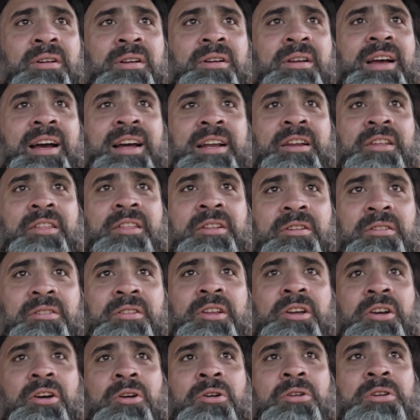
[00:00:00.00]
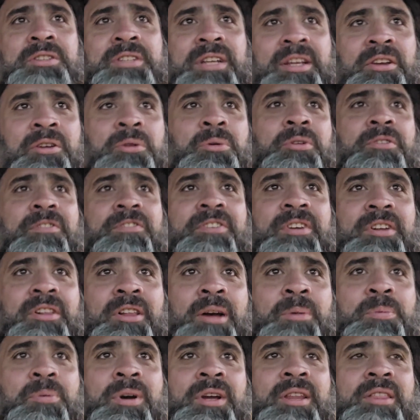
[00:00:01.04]
kind of the hose that you would fill
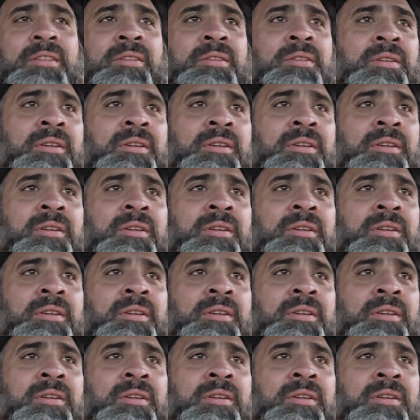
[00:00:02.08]
up with.